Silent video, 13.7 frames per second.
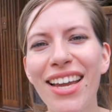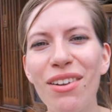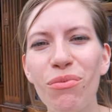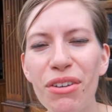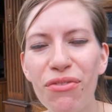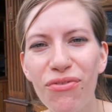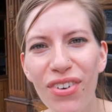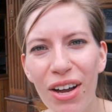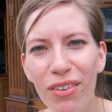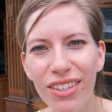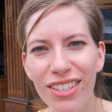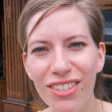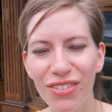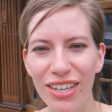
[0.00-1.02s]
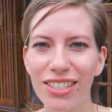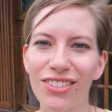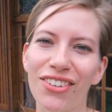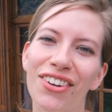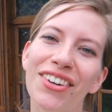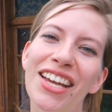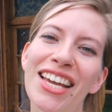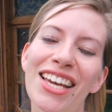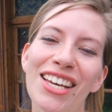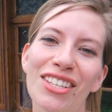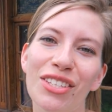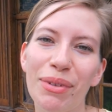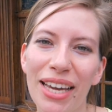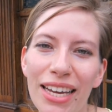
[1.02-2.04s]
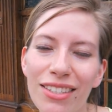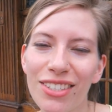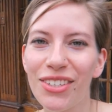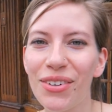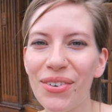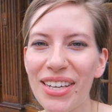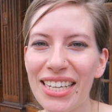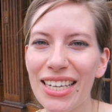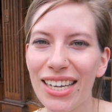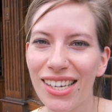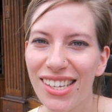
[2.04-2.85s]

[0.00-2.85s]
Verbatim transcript: and we found this restaurant, so we had to go in.